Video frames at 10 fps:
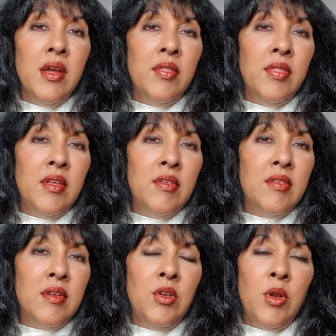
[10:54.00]

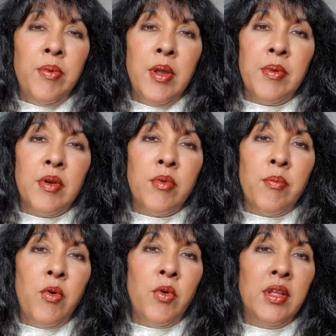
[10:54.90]
There's, you know, people are
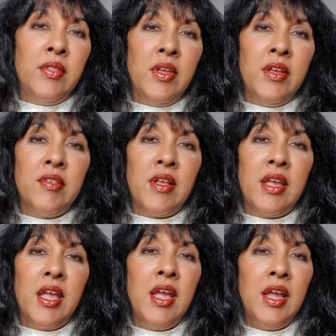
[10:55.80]
reporting things
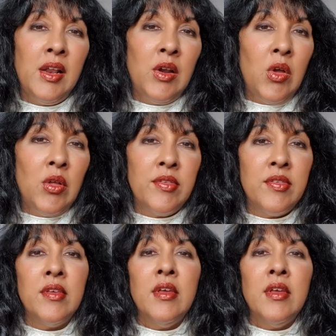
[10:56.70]
like hair loss.